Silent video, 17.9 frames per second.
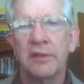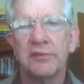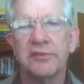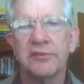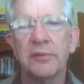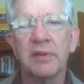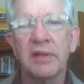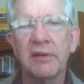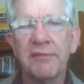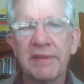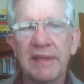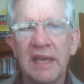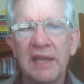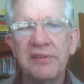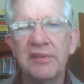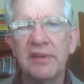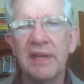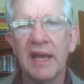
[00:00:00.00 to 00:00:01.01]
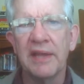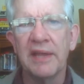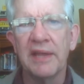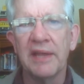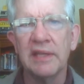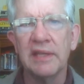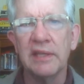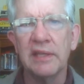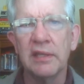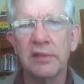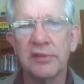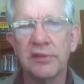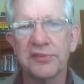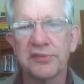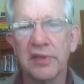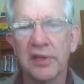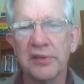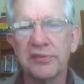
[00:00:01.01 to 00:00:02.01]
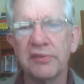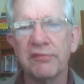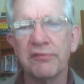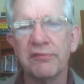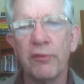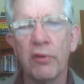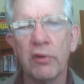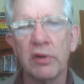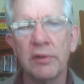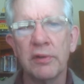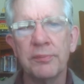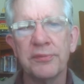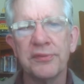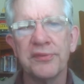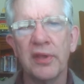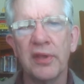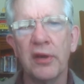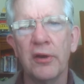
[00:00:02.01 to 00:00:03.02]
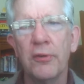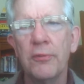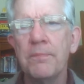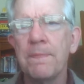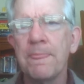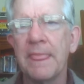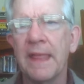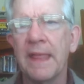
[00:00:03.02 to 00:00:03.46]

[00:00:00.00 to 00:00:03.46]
Some clarification on the discussion forums, though.